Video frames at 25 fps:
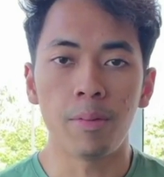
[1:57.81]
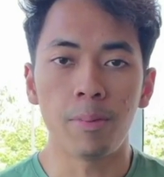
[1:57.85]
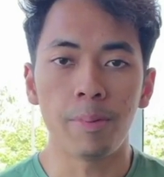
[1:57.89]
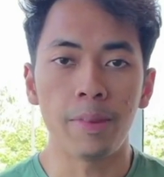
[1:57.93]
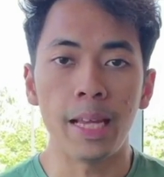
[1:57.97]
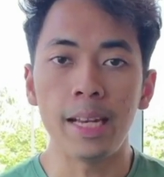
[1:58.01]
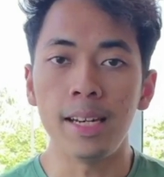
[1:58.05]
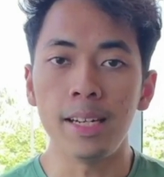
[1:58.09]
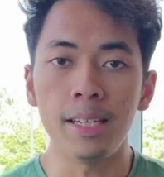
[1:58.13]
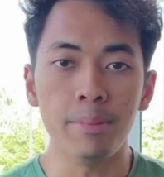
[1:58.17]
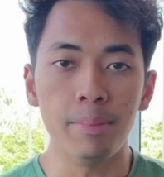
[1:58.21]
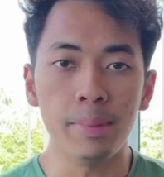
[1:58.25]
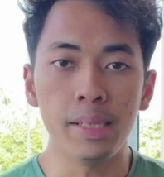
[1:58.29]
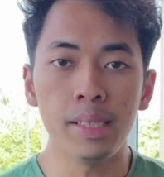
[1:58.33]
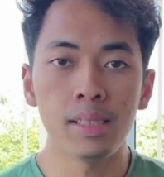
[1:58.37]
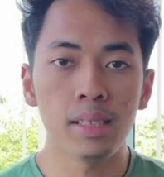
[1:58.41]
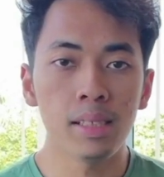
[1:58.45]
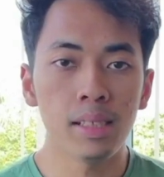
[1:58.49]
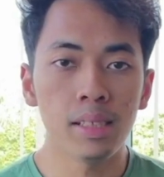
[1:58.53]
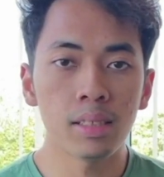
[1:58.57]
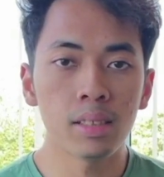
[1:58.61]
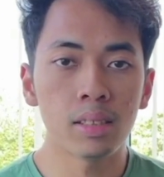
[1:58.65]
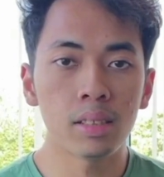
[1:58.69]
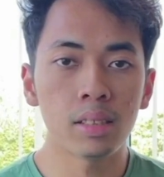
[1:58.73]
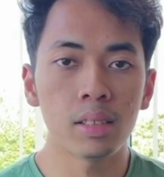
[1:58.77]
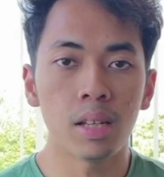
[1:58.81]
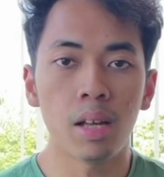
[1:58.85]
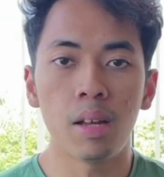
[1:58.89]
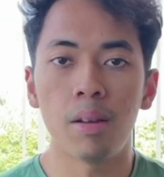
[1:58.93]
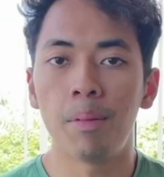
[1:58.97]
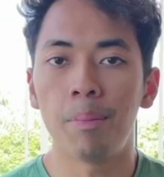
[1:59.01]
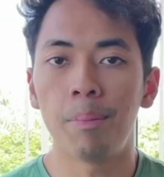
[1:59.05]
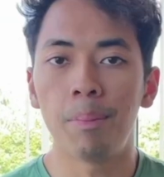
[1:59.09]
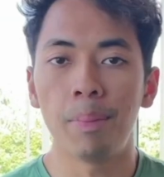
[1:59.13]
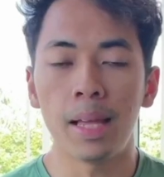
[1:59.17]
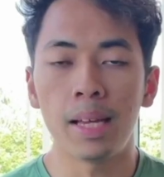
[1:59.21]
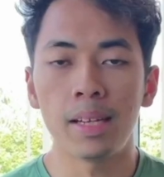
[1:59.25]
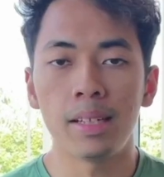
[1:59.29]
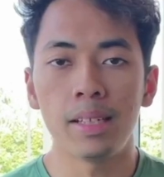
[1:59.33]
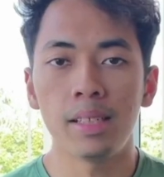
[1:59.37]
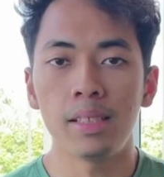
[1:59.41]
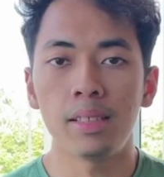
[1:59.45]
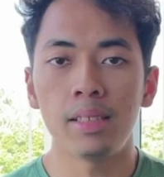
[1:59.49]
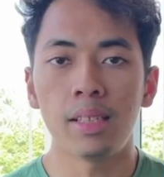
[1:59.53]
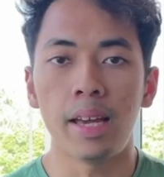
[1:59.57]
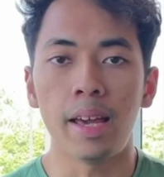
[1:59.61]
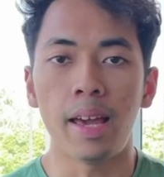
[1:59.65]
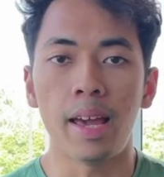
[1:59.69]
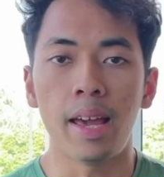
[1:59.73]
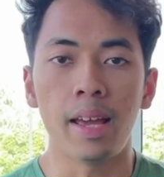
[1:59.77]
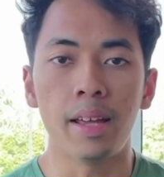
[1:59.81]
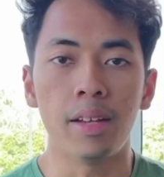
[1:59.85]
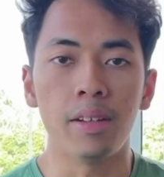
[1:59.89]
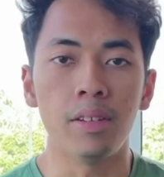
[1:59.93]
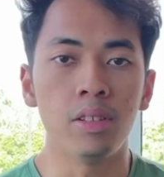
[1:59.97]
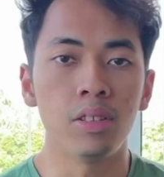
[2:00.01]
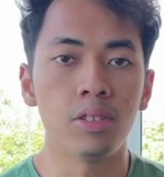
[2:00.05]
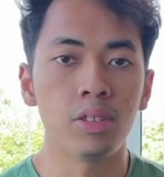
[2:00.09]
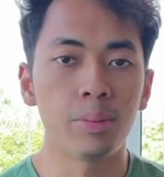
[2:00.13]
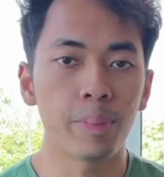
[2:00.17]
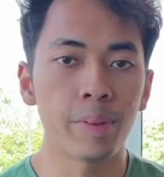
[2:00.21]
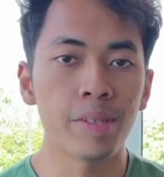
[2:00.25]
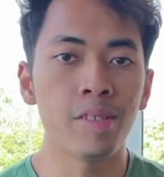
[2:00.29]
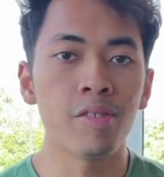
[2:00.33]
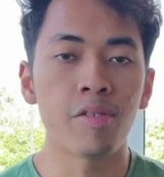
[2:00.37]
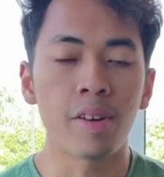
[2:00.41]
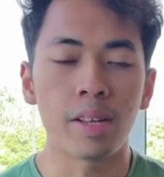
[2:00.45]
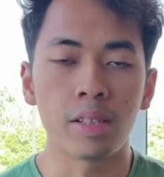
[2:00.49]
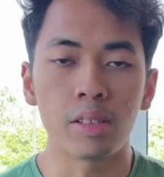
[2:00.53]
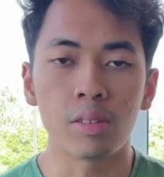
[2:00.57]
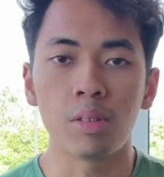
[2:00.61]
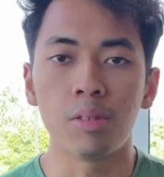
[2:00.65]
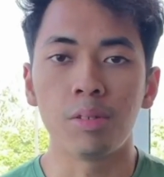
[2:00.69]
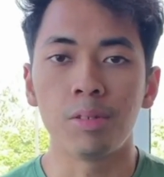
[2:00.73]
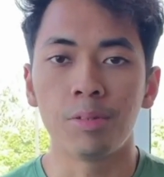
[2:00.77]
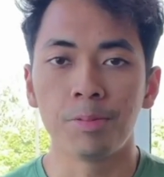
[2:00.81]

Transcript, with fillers: daily meetings, planning, and sprint retro.